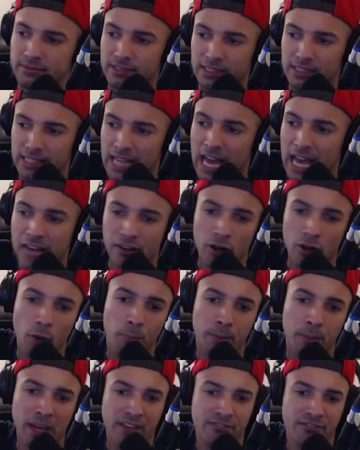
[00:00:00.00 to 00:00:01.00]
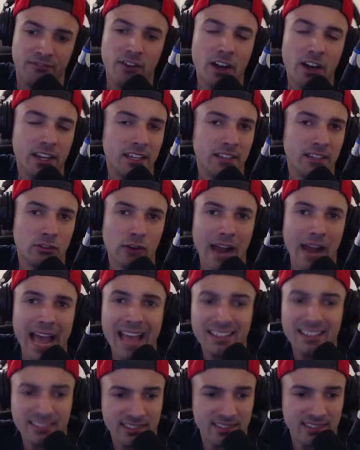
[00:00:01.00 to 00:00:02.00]
I don't know, pick fucking
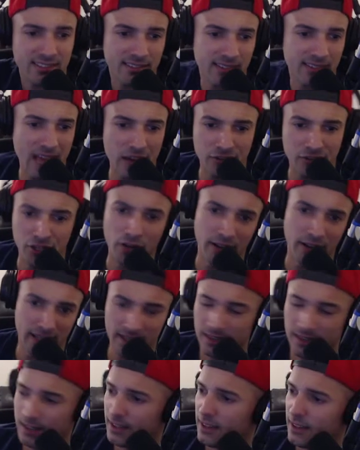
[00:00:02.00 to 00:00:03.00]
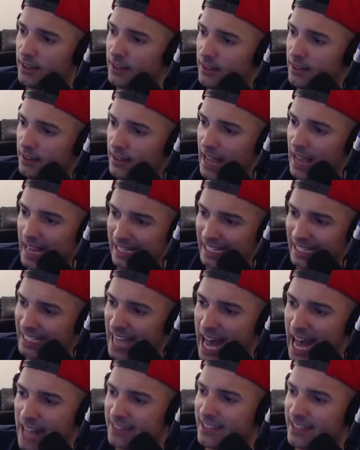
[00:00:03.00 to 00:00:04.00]
grass? I'll do it. I need
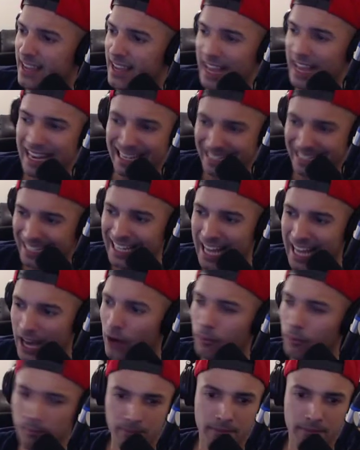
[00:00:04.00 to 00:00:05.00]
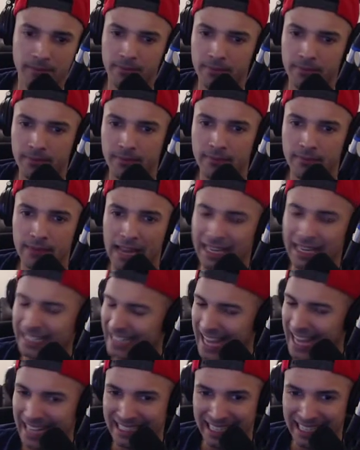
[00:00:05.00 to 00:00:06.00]
content and I need help. I need
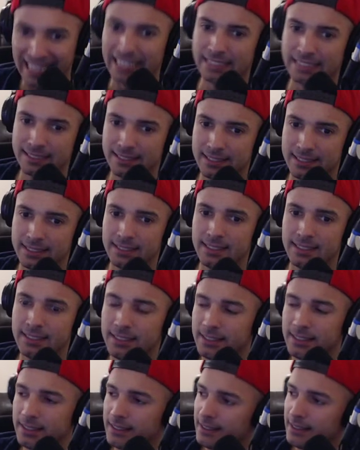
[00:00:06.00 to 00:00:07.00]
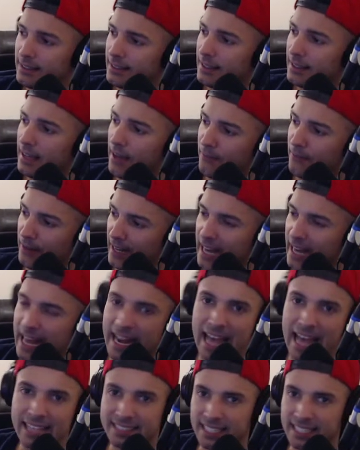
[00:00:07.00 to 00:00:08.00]
ideas. I figured I'd
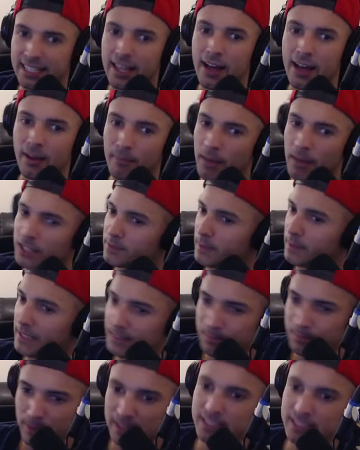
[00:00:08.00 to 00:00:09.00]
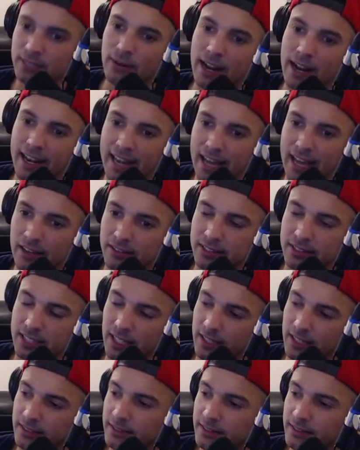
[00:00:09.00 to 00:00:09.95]
ask Elon Musk, but he's busy right now, so